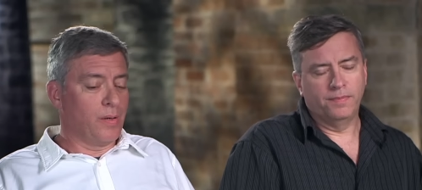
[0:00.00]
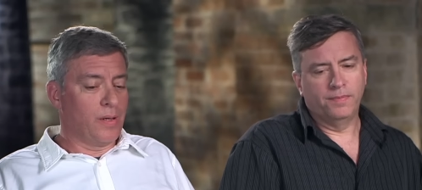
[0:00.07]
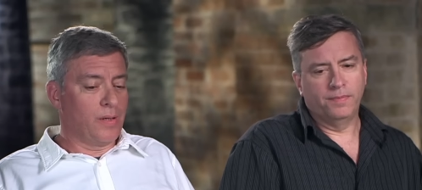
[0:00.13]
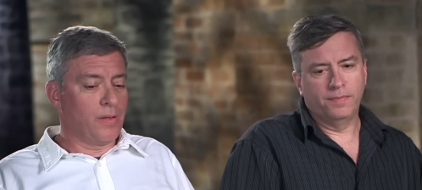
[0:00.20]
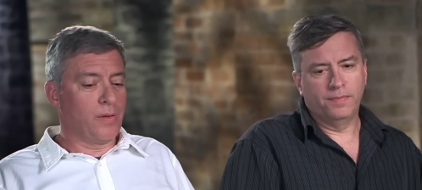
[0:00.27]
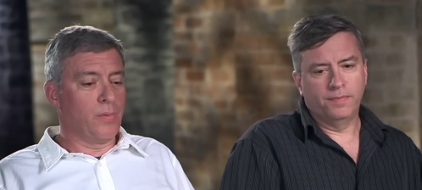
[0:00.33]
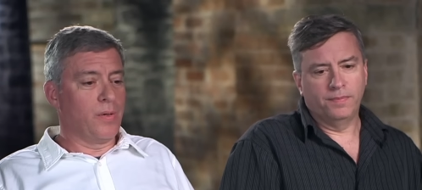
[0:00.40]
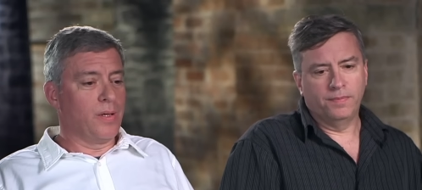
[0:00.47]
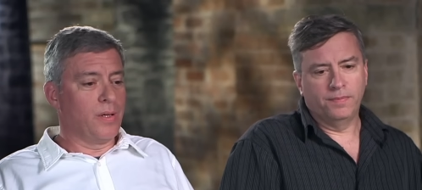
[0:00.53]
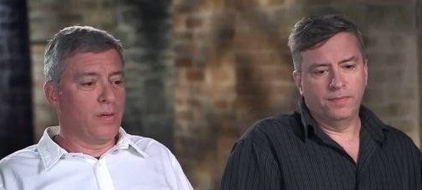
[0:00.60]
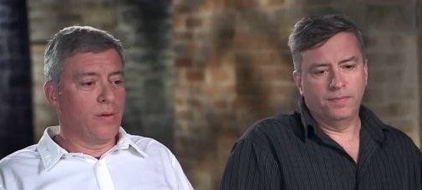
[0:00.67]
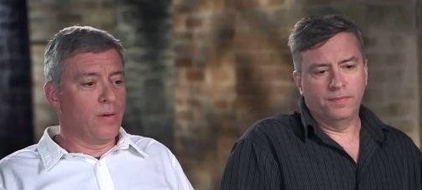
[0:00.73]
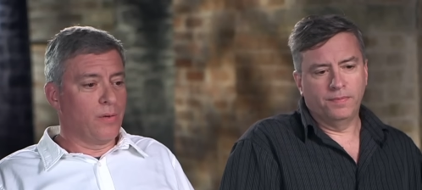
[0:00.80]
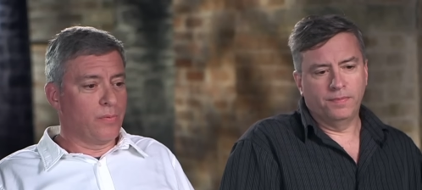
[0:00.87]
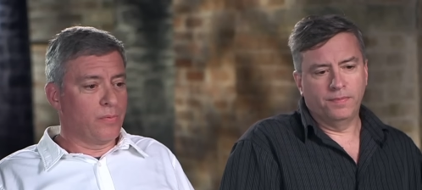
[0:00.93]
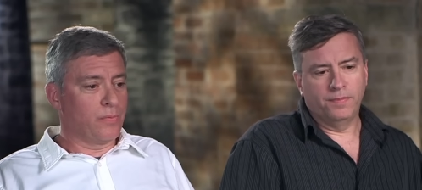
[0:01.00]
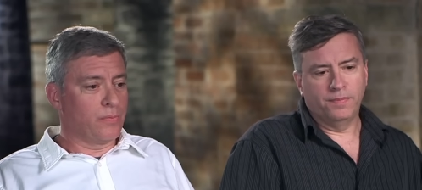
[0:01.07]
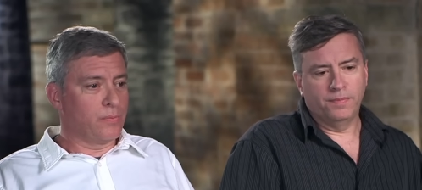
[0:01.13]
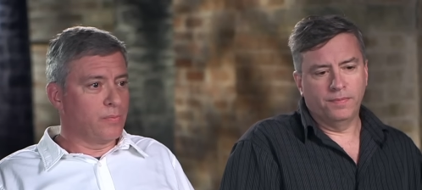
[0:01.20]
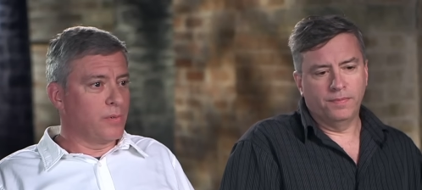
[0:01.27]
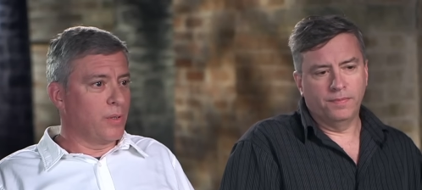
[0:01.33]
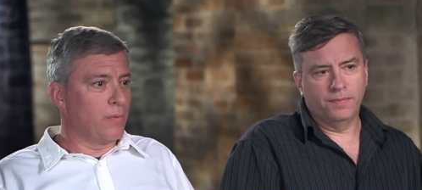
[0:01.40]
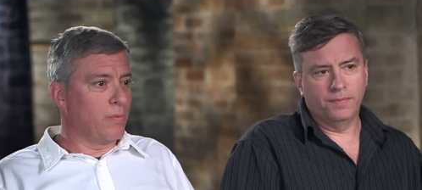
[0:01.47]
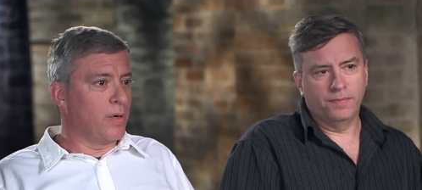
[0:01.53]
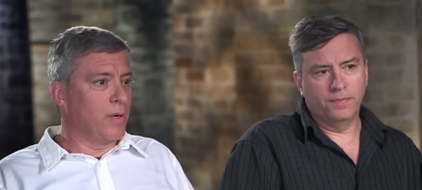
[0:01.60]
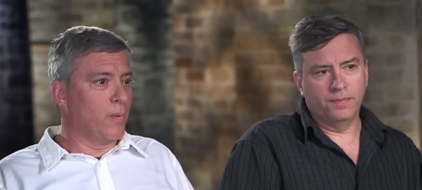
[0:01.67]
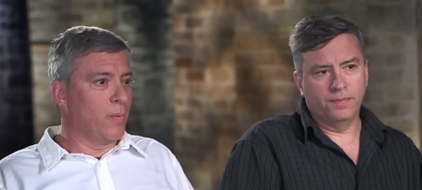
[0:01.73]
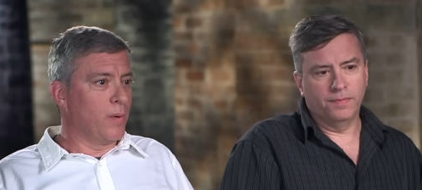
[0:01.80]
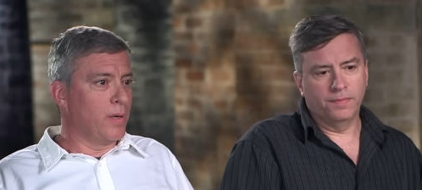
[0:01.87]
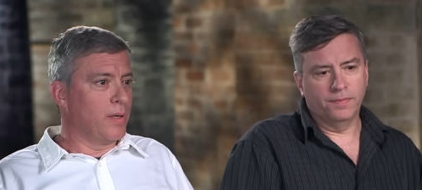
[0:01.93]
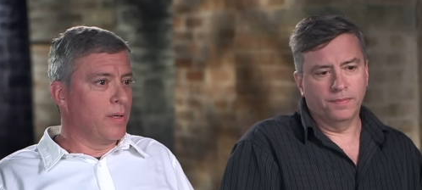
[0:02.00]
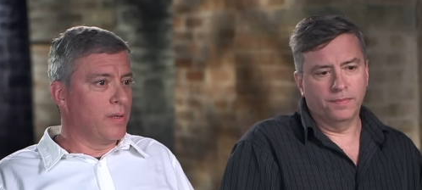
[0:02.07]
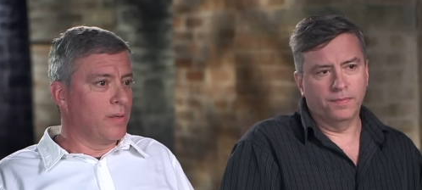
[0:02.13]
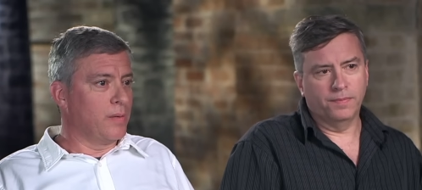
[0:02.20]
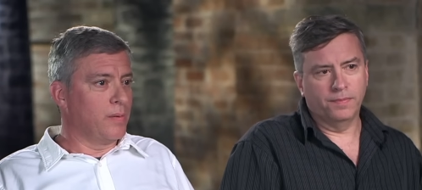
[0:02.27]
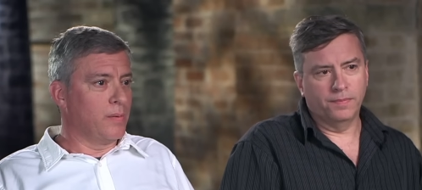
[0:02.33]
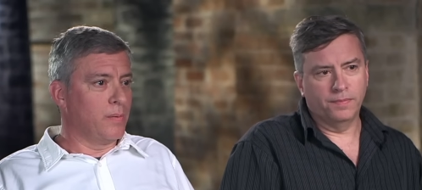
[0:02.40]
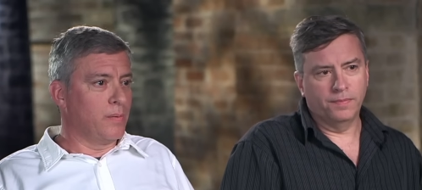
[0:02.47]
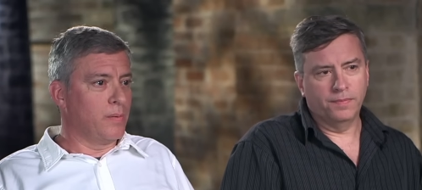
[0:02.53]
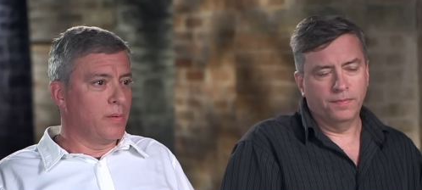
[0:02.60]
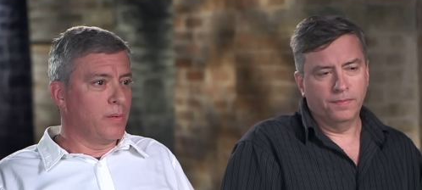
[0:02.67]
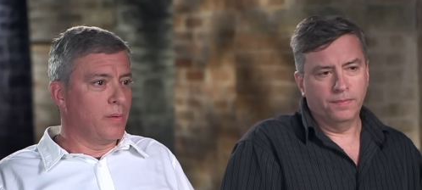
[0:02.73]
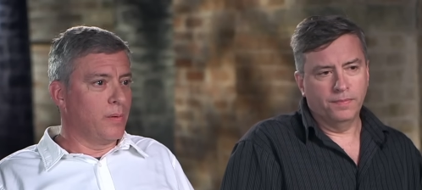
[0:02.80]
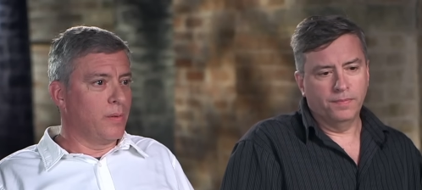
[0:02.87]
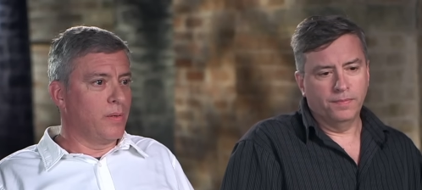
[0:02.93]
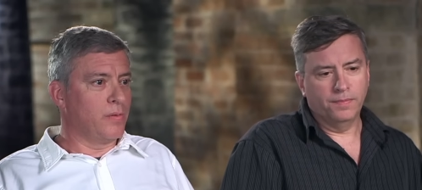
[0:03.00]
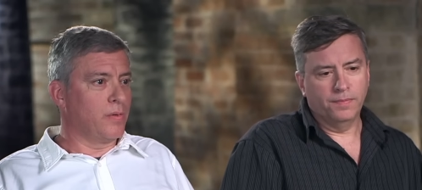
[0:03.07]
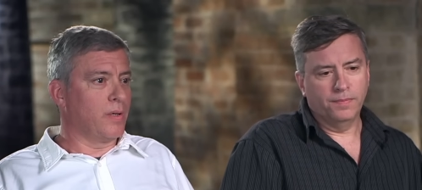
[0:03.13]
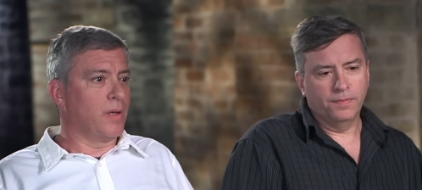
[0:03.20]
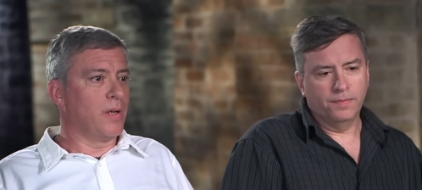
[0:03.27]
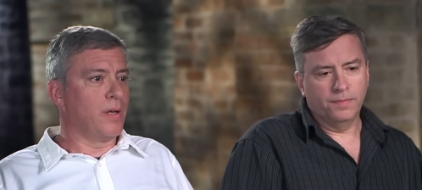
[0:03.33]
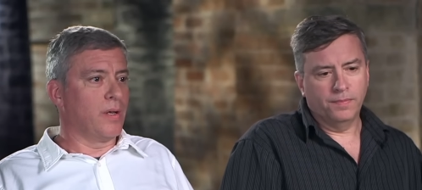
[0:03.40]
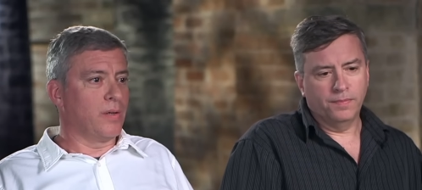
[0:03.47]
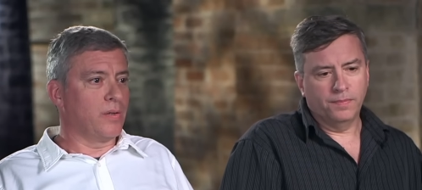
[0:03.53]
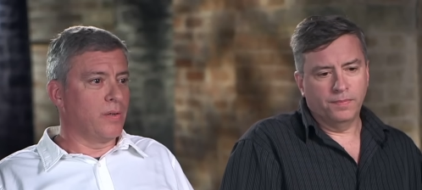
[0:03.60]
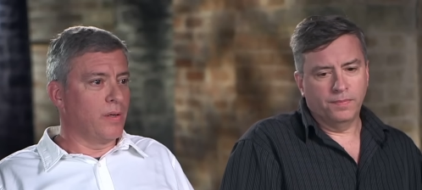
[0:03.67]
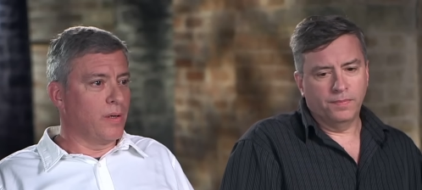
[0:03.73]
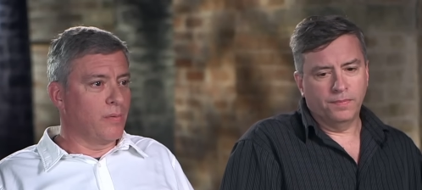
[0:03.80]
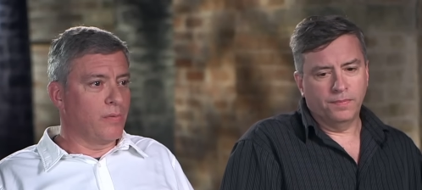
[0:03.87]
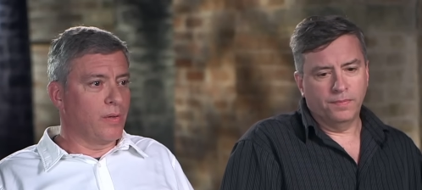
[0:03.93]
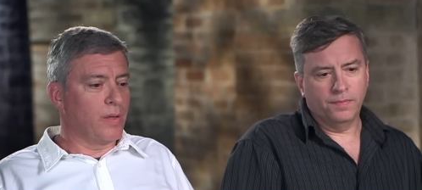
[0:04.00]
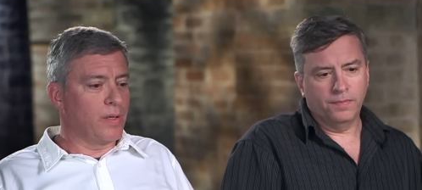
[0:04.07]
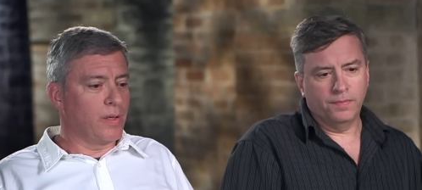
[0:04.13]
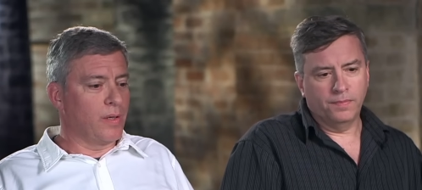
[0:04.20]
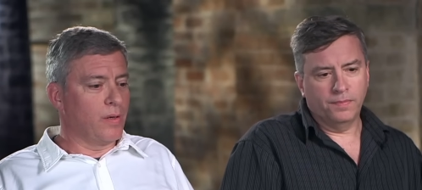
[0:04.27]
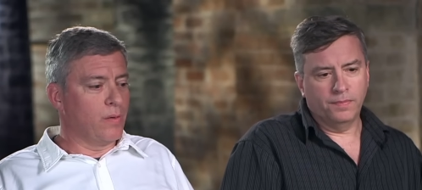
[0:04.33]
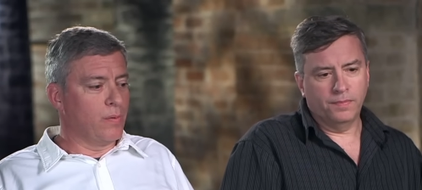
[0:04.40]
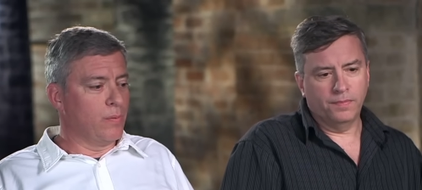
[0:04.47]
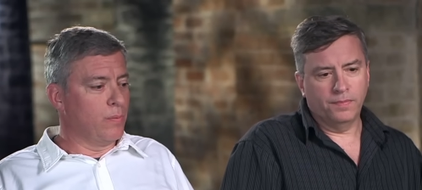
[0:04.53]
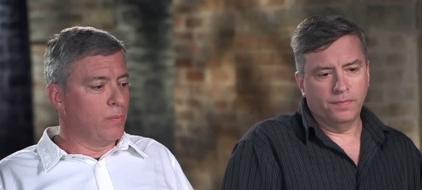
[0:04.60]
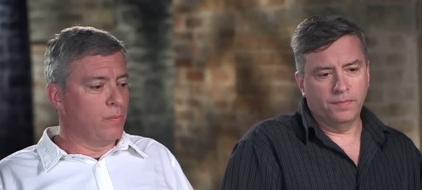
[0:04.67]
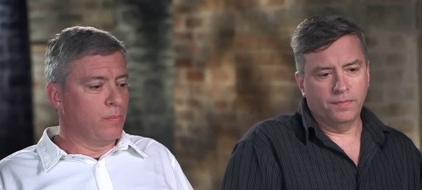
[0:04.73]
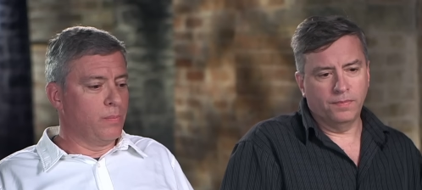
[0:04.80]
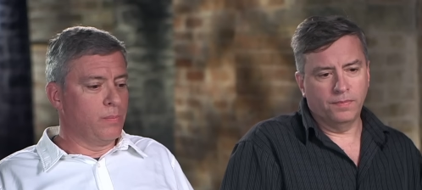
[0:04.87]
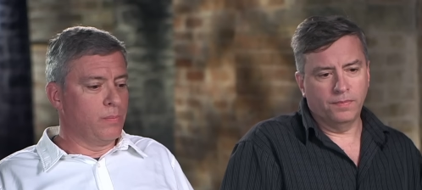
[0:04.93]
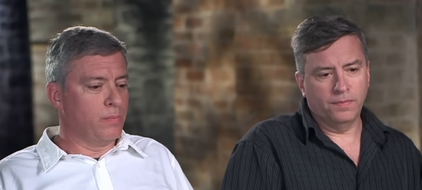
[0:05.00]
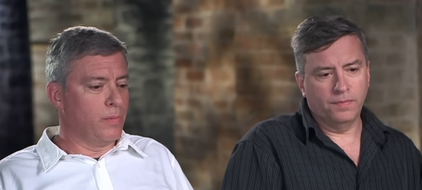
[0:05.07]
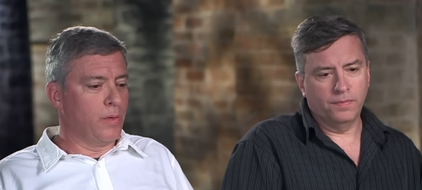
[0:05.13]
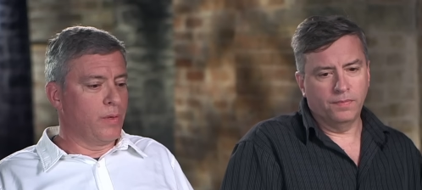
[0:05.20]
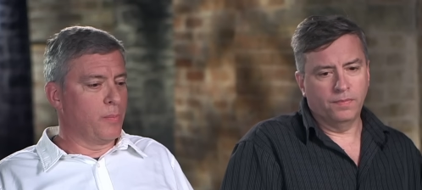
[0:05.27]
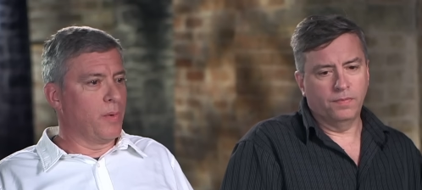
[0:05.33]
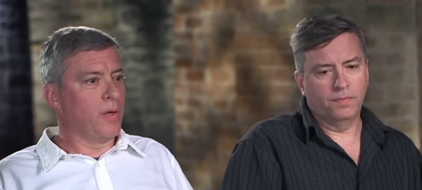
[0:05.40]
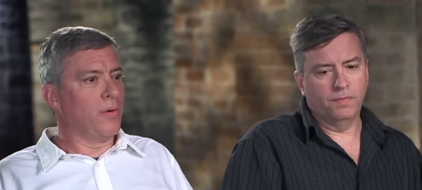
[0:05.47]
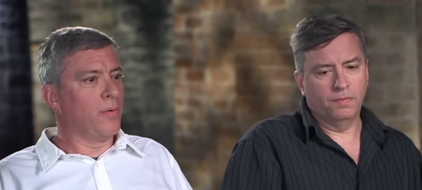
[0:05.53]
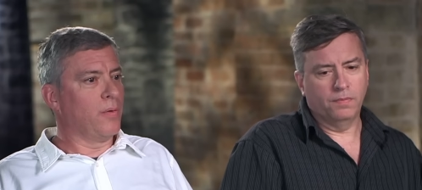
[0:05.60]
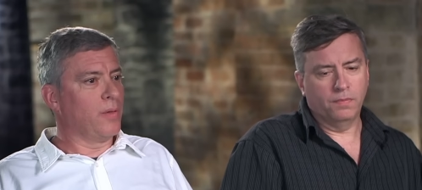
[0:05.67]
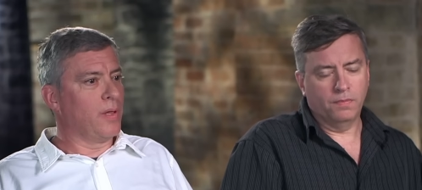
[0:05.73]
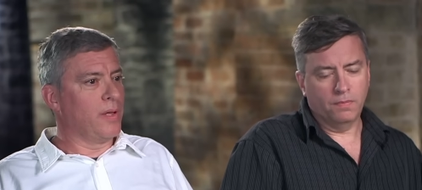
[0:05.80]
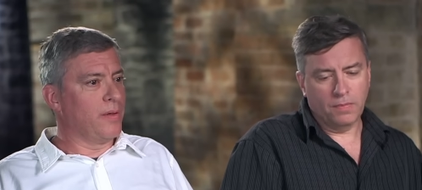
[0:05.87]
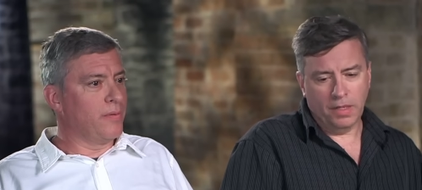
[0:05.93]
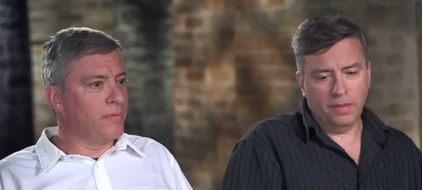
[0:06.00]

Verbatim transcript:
Speaker 1: I think we hit it off, you know, right away and, you know, instant connection. I felt like I knew Doug my whole life.